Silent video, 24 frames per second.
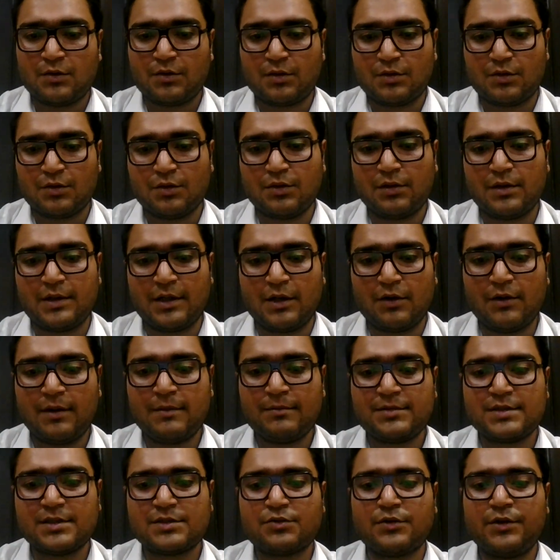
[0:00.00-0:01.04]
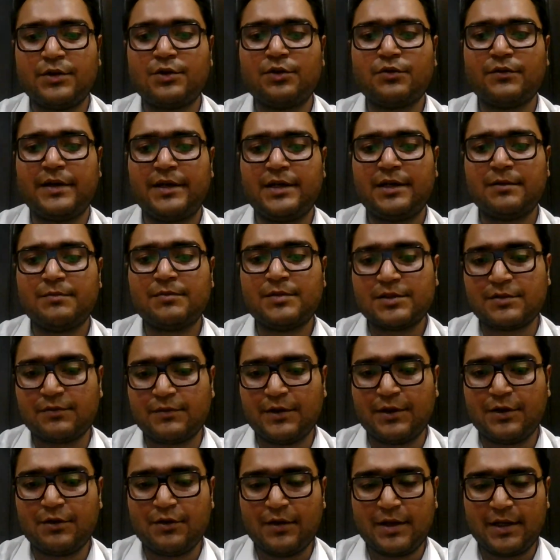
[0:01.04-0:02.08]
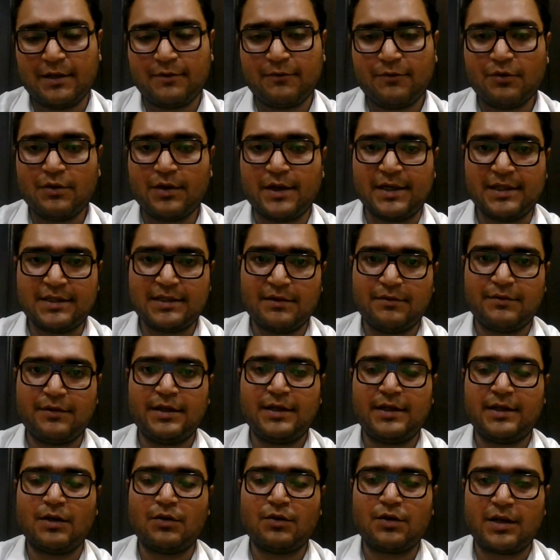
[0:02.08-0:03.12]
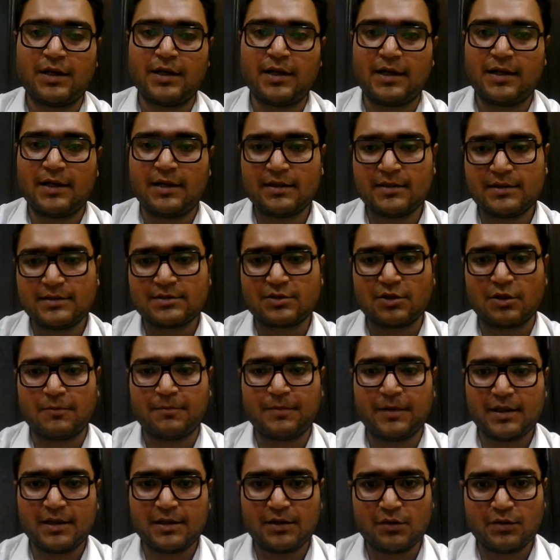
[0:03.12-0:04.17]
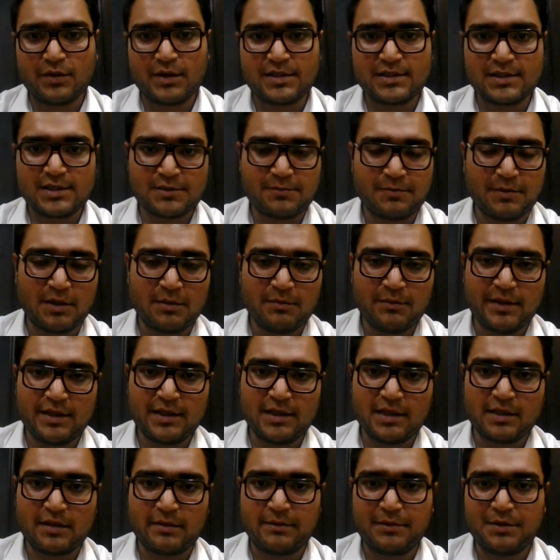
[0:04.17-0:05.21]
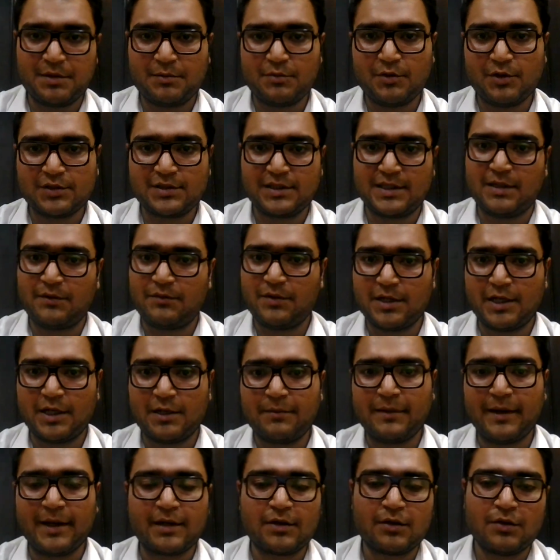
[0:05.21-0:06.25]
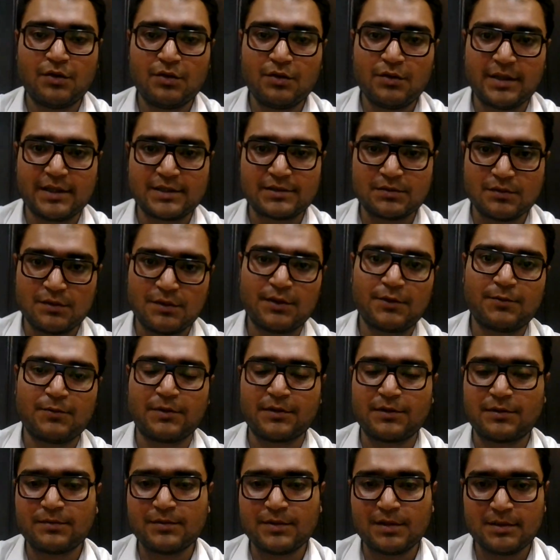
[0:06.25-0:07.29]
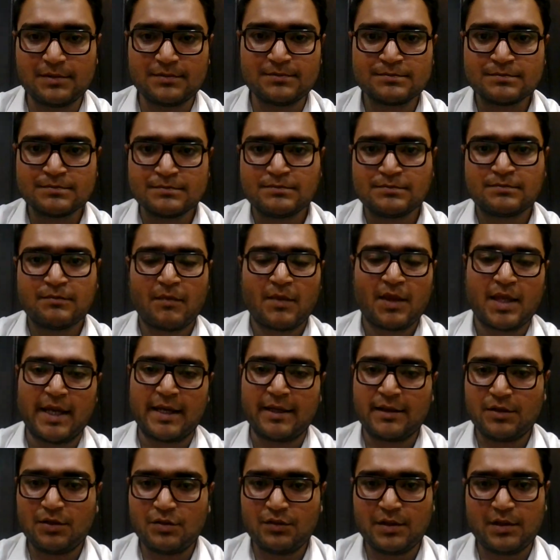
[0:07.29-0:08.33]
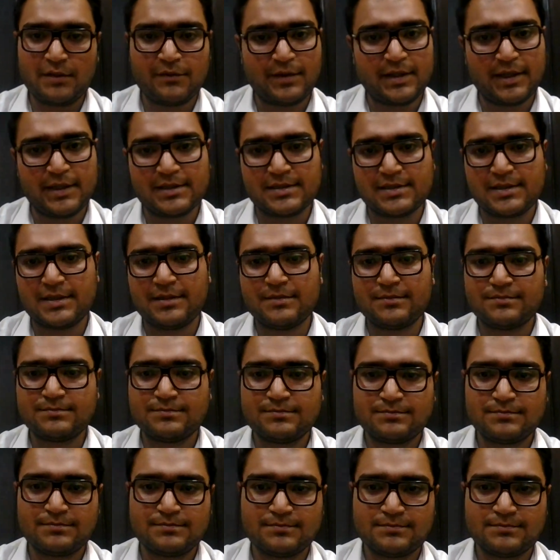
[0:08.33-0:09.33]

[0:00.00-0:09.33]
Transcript: So now I am just going to wind up this video, and if you guys have any doubt regarding this topic, you can just ping me in the comment box and I will get back to you as soon as possible. Thank you and have a nice day.